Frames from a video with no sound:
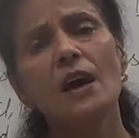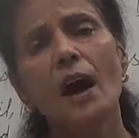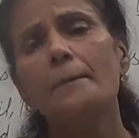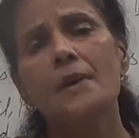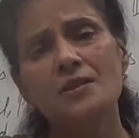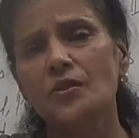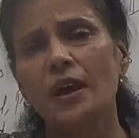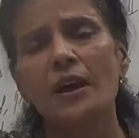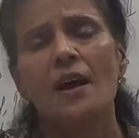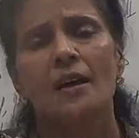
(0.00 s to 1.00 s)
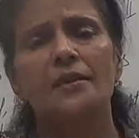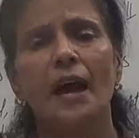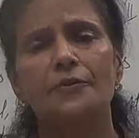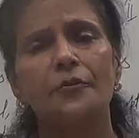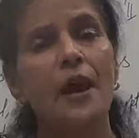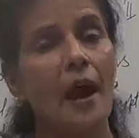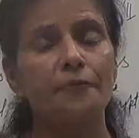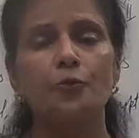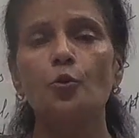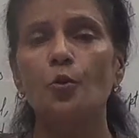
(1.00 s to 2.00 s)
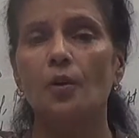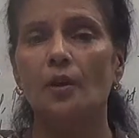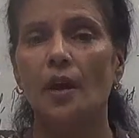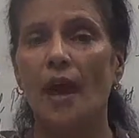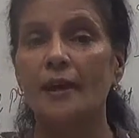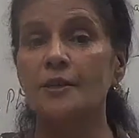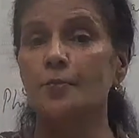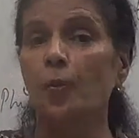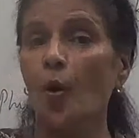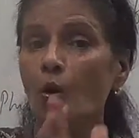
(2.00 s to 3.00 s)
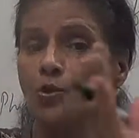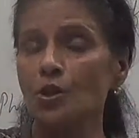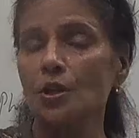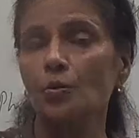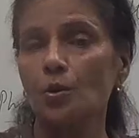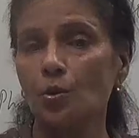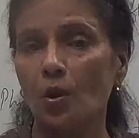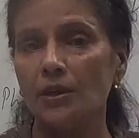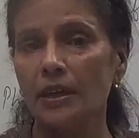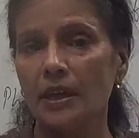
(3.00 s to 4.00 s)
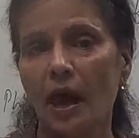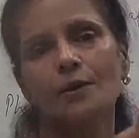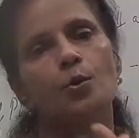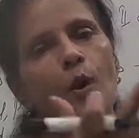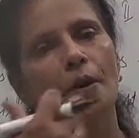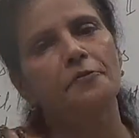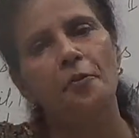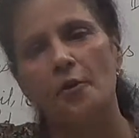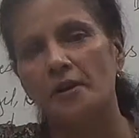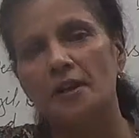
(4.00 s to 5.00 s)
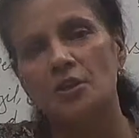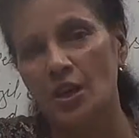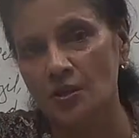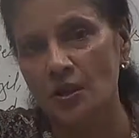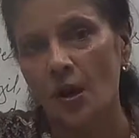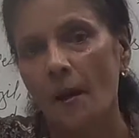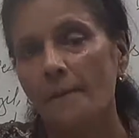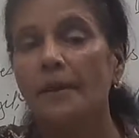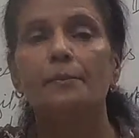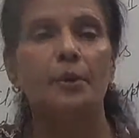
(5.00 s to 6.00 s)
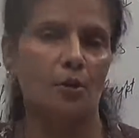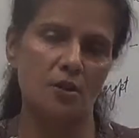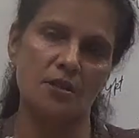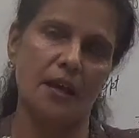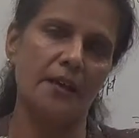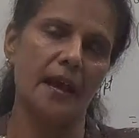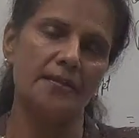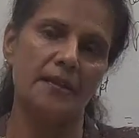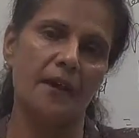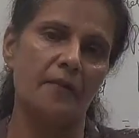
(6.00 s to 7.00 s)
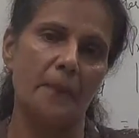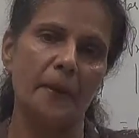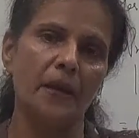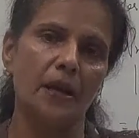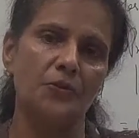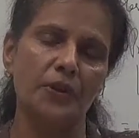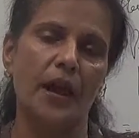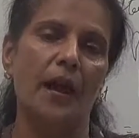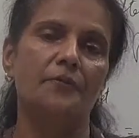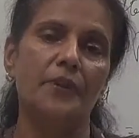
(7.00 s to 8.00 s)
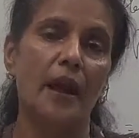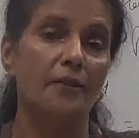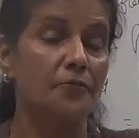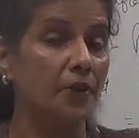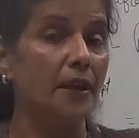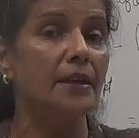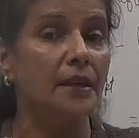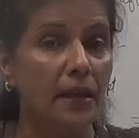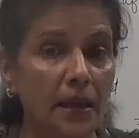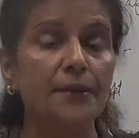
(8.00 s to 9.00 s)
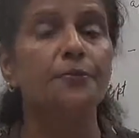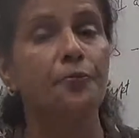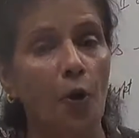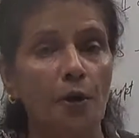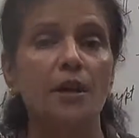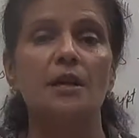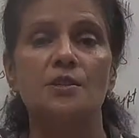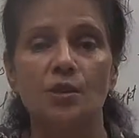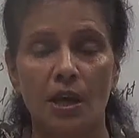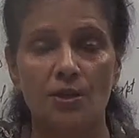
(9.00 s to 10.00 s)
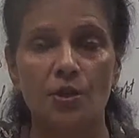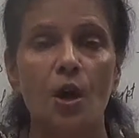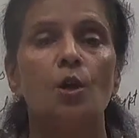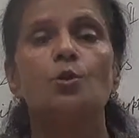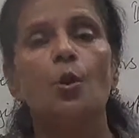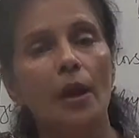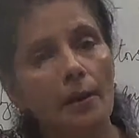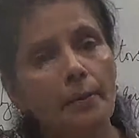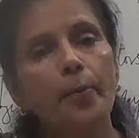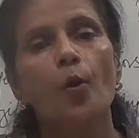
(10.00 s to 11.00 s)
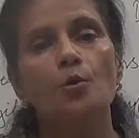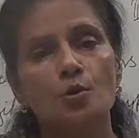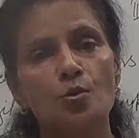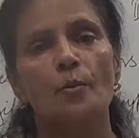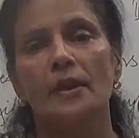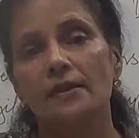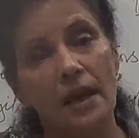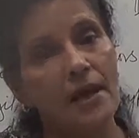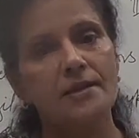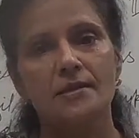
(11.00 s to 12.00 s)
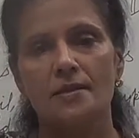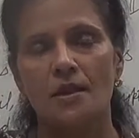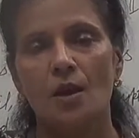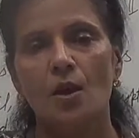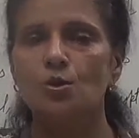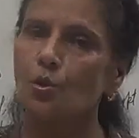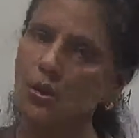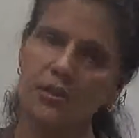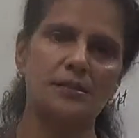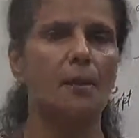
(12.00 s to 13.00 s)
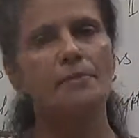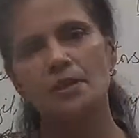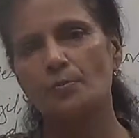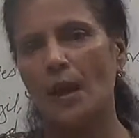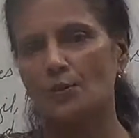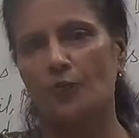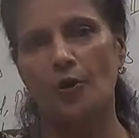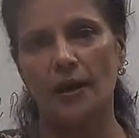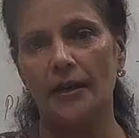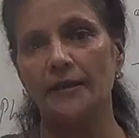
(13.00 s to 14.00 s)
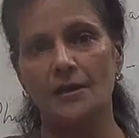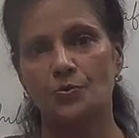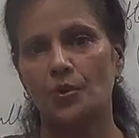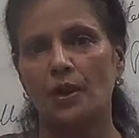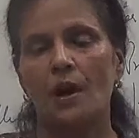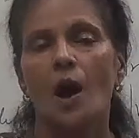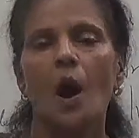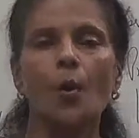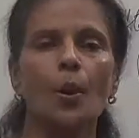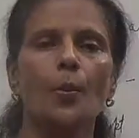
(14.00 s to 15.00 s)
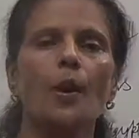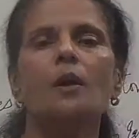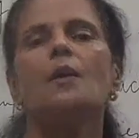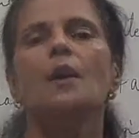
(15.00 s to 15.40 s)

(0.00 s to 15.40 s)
misery that we have to export good quality yarn to earn foreign exchange, because India is a developing country and we need foreign exchange to import so many things. So this is a mismatch for the industry. However,